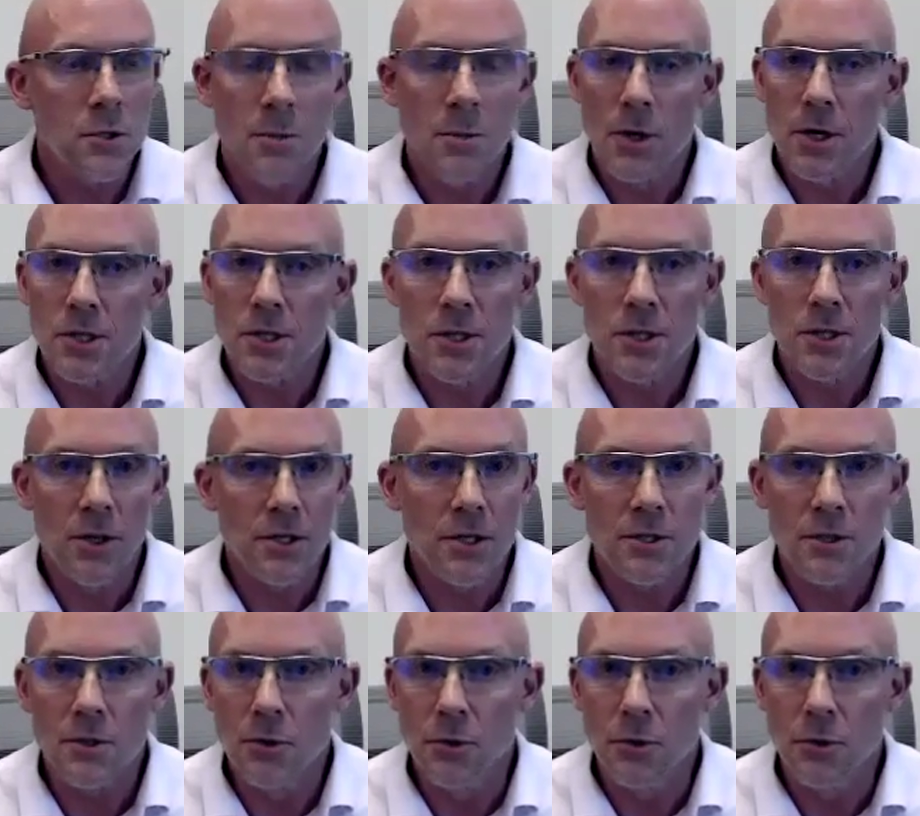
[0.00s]
martial
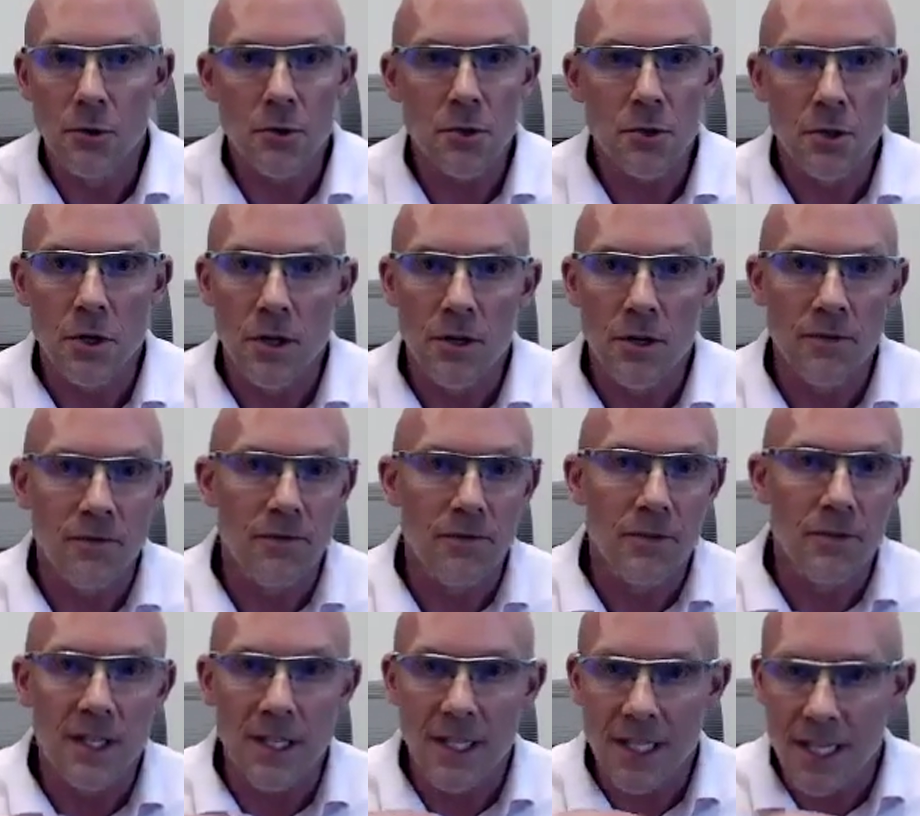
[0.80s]
arts schools serve
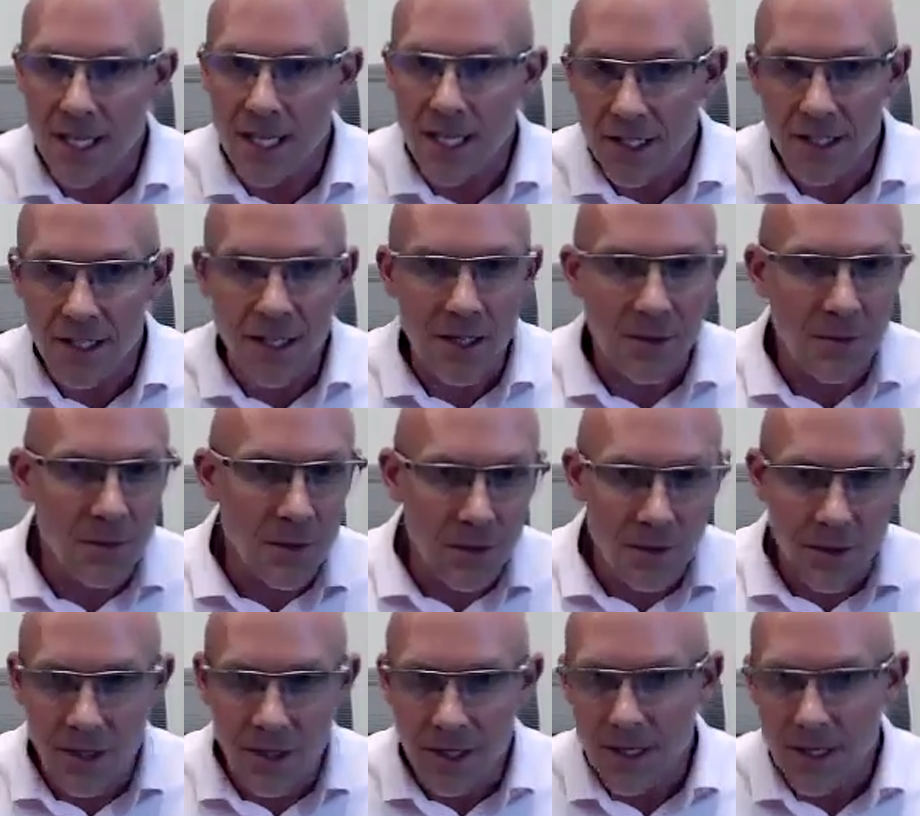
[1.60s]
the kid
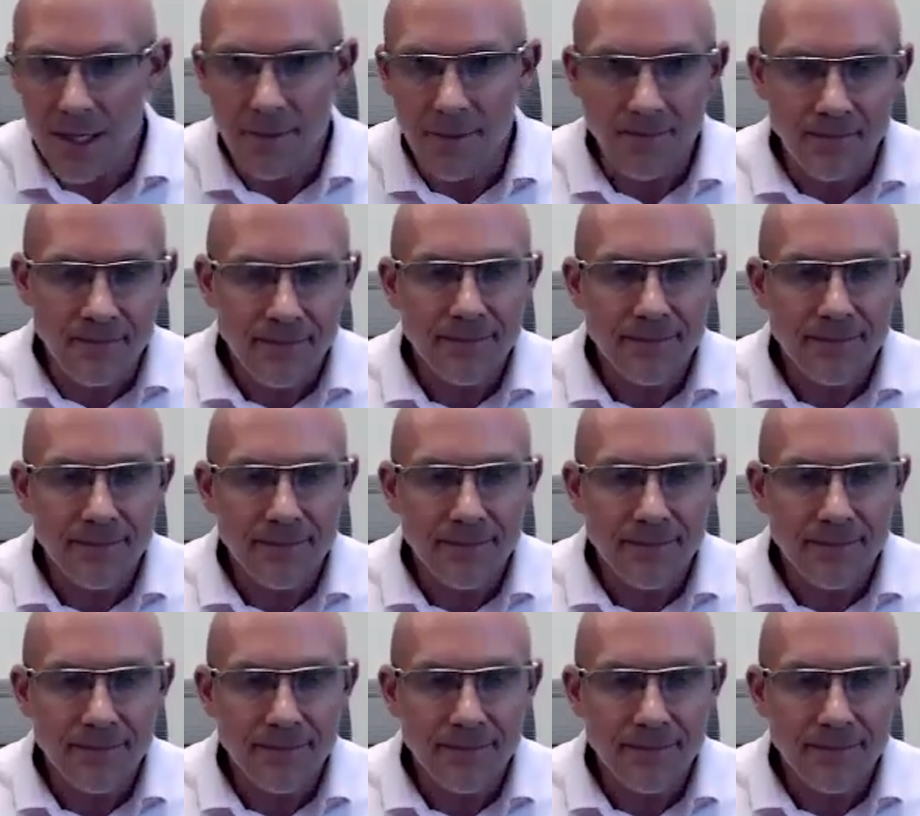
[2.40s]
community.